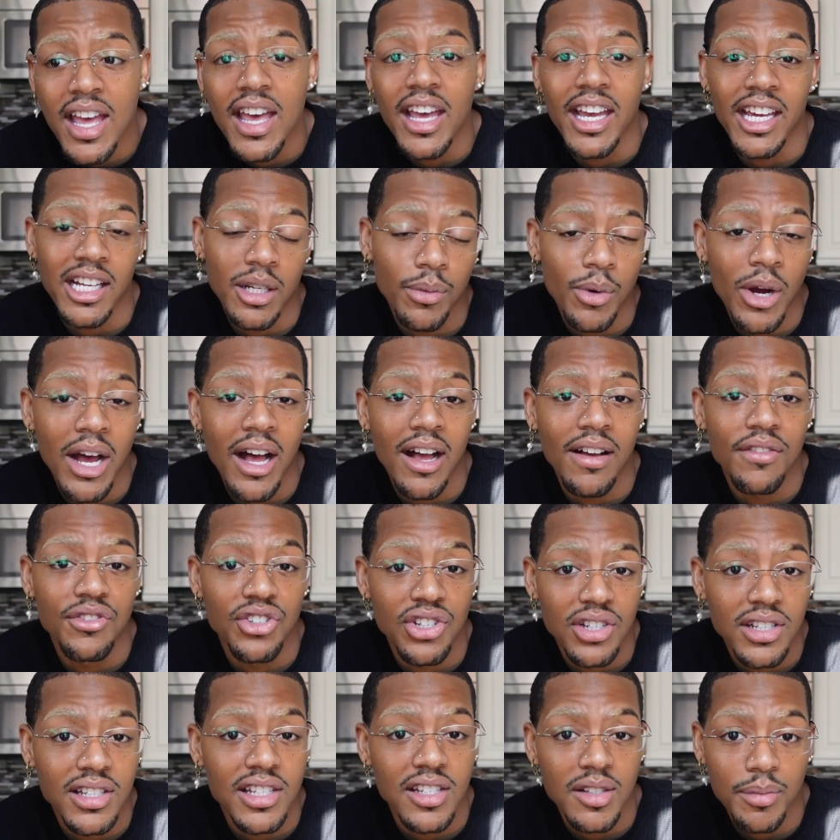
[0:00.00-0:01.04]
and it will have
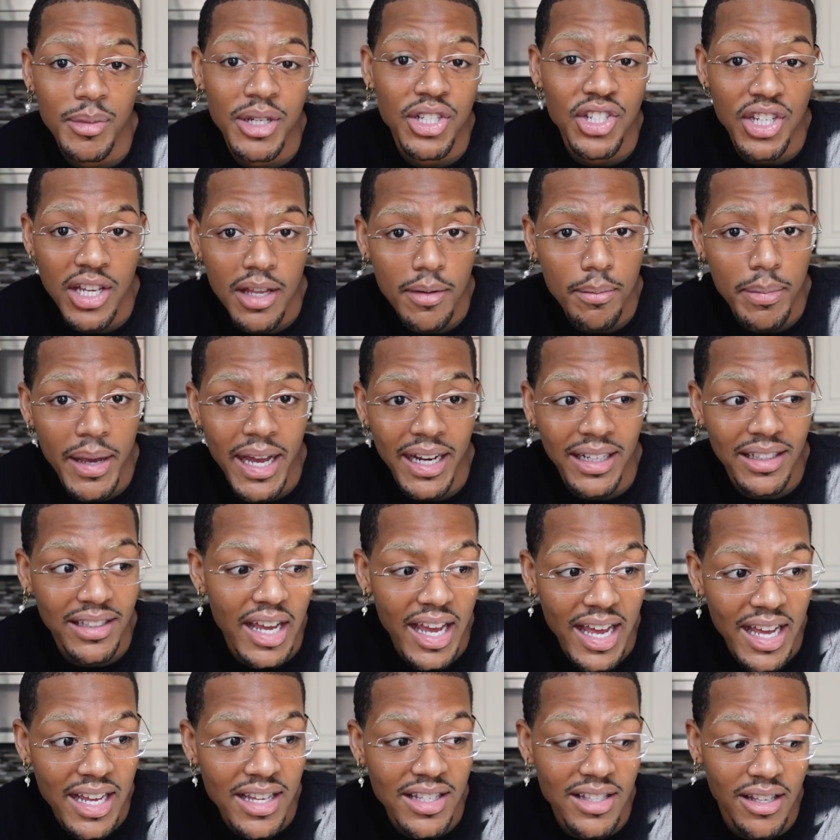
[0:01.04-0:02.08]
just as much impact
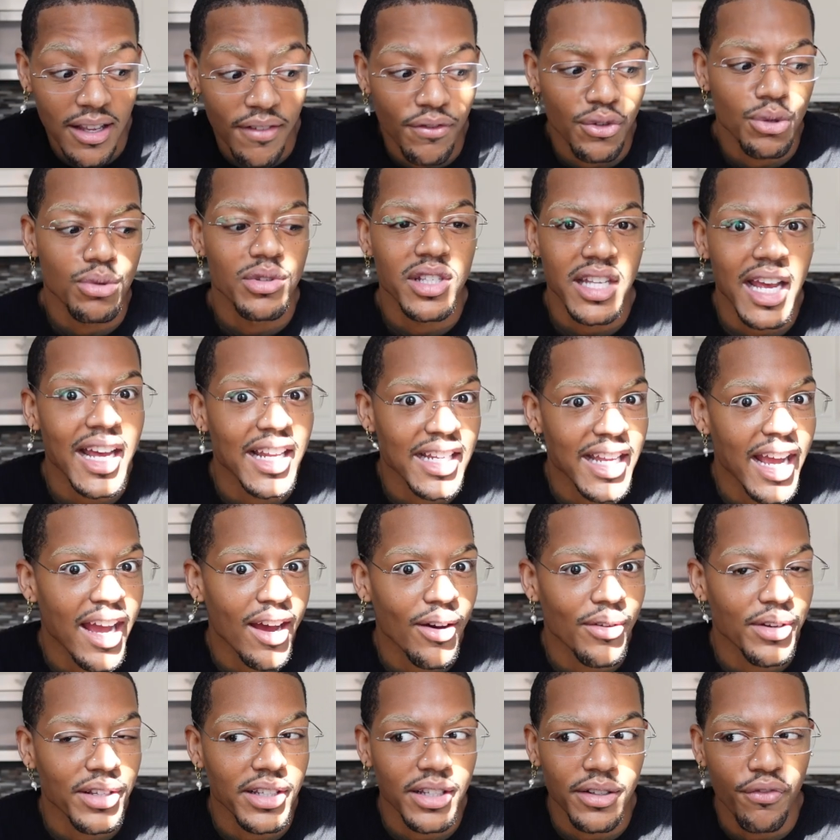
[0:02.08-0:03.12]
as if you sat
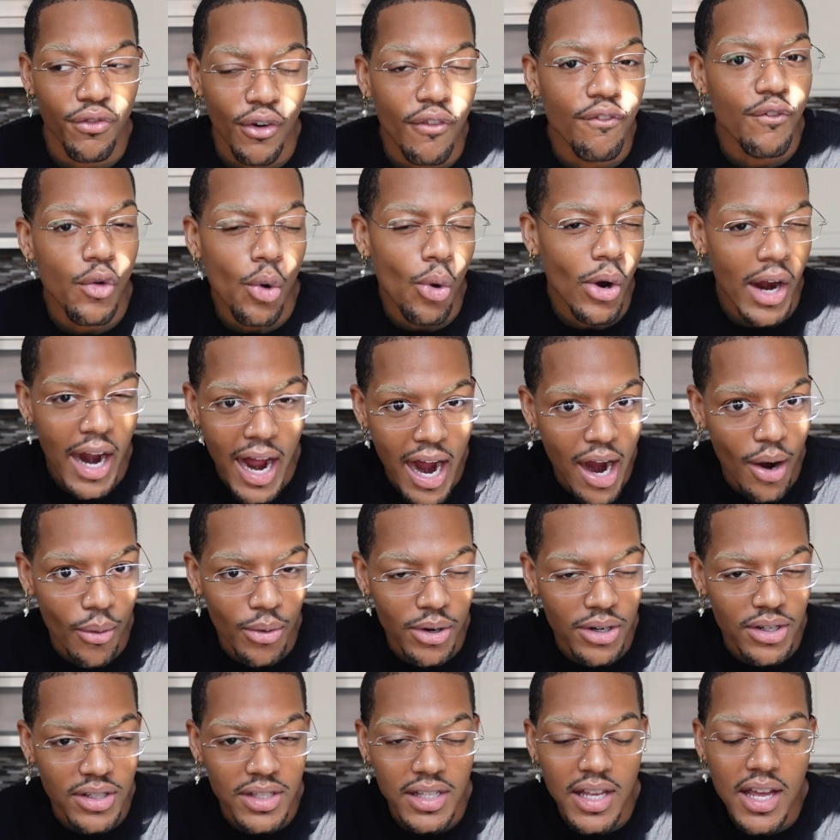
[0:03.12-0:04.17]
down for 4
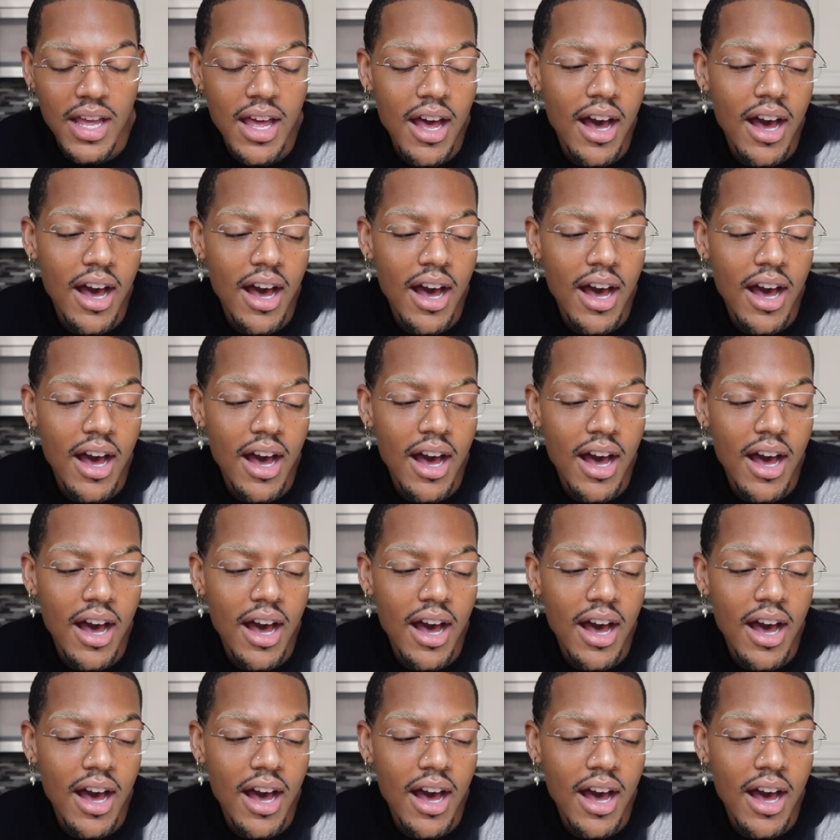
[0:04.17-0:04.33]
hours.